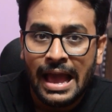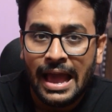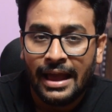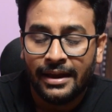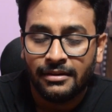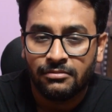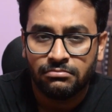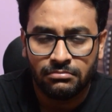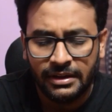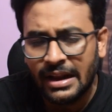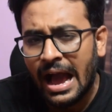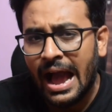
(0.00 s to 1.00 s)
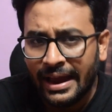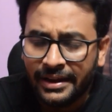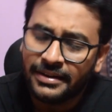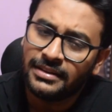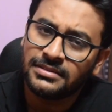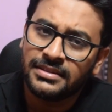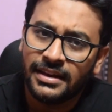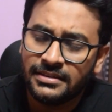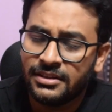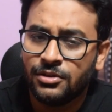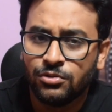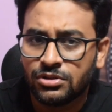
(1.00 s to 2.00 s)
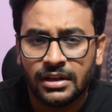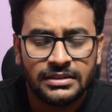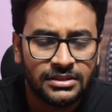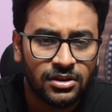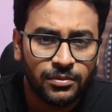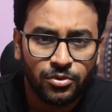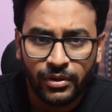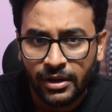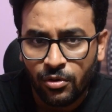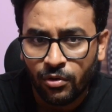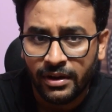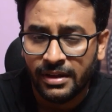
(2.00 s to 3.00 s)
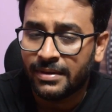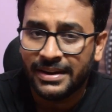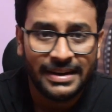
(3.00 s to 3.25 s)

And in IITs, there is a huge culture of doing coding.